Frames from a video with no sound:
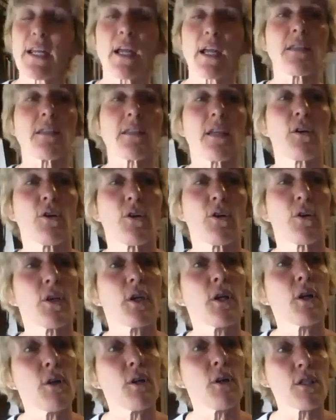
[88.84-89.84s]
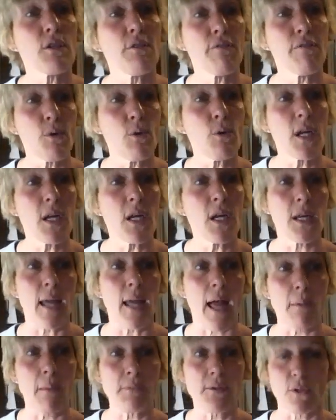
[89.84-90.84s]
Like I said earlier, it's food in a
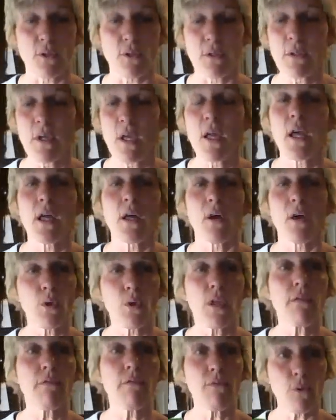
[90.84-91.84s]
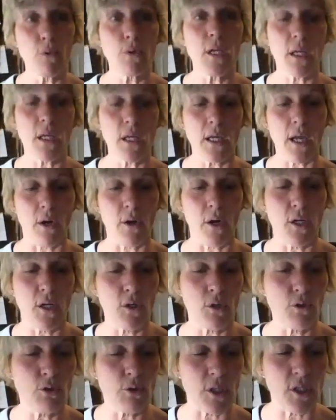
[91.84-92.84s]
capsule. Only food can carry a
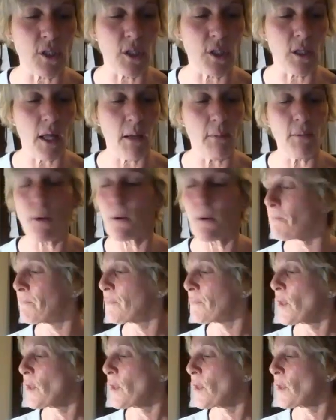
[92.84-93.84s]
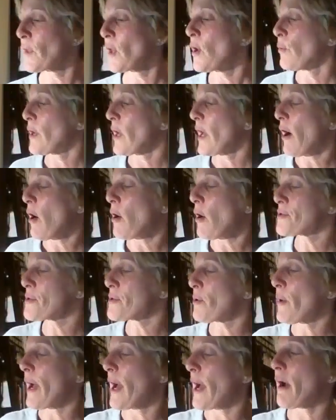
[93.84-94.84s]
nutrition label. We
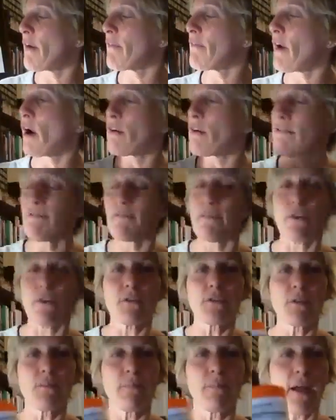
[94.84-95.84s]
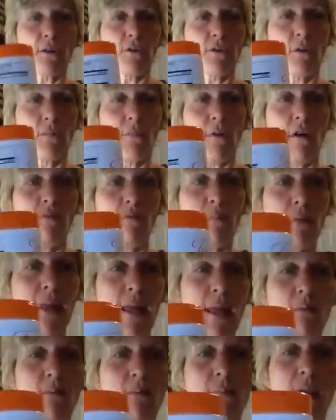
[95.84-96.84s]
also have our full spectrum of
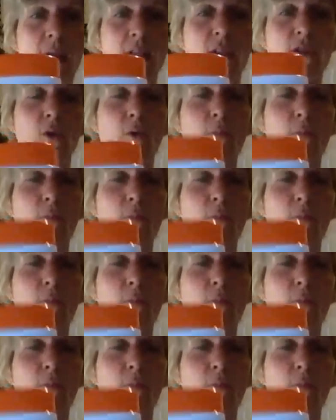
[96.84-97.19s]
plant-based